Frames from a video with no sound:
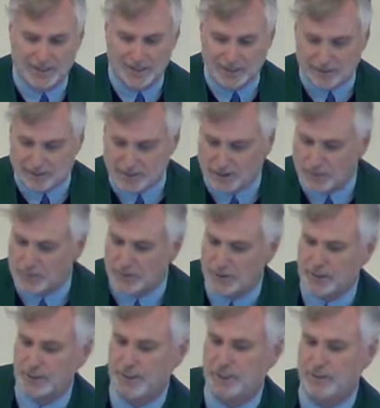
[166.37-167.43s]
it is
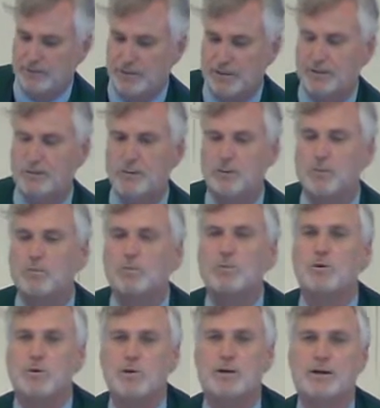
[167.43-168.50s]
often even
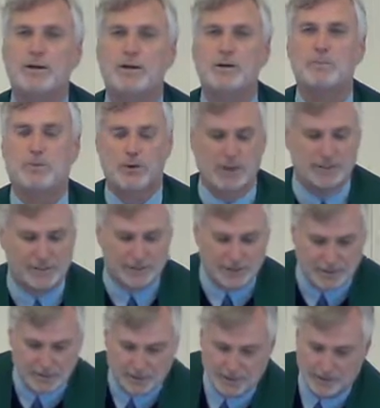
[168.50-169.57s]
more a
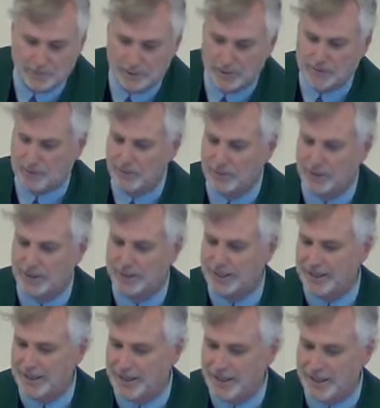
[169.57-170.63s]
present dilemma
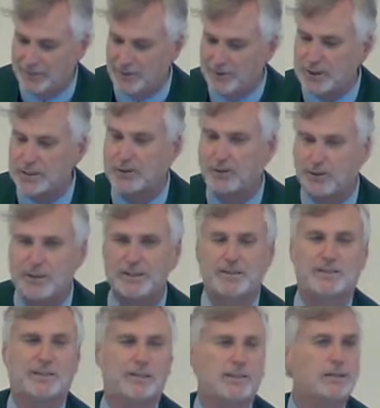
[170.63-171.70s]
for every
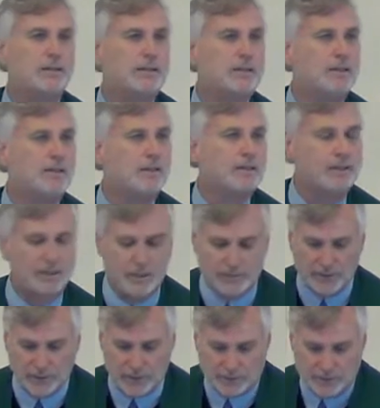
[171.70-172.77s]
Christian
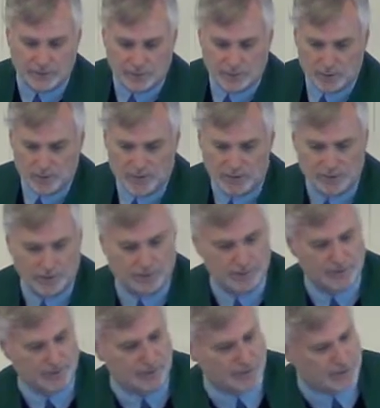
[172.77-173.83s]
living in our
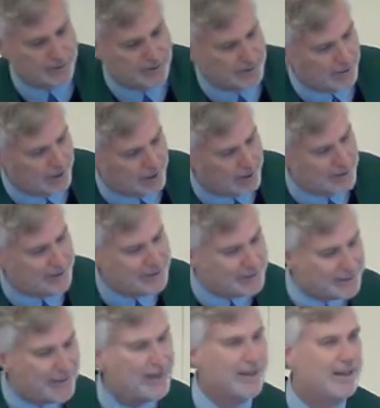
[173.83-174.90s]
multicultural society
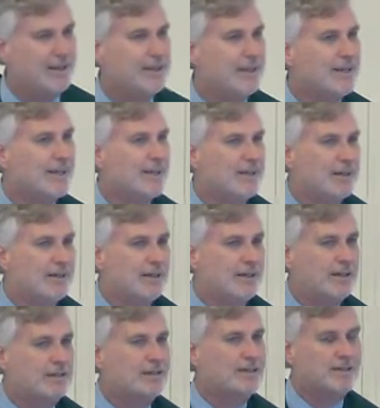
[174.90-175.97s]
today.
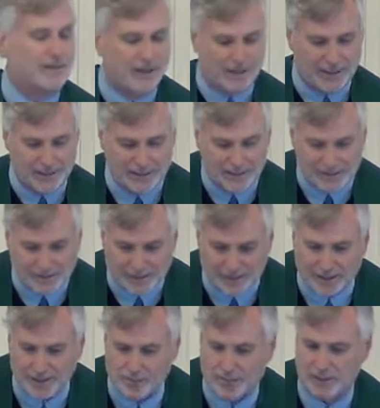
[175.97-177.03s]
A society that
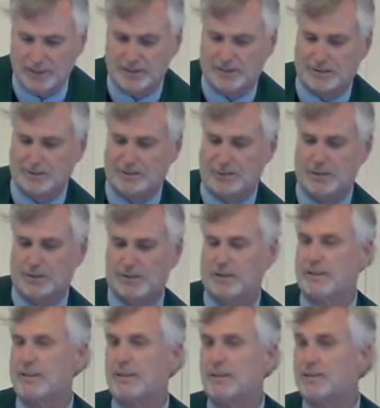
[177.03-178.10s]
celebrates
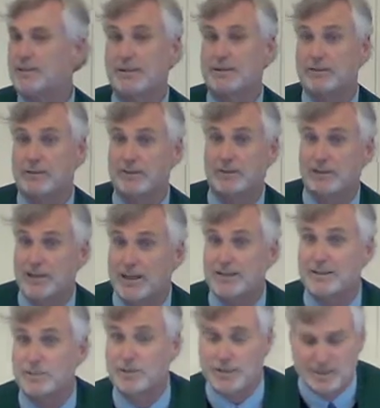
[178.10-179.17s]
diversity and is
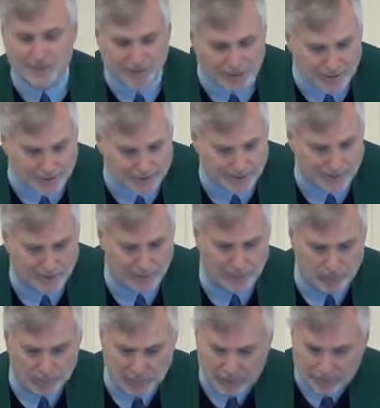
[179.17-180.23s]
understandably
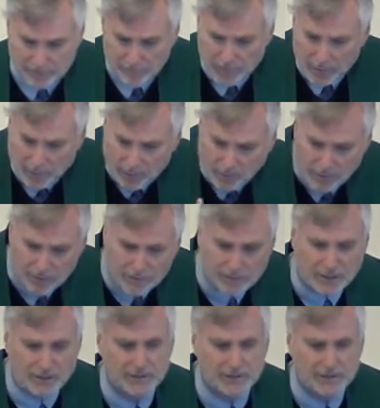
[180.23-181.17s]
sensitive about all of the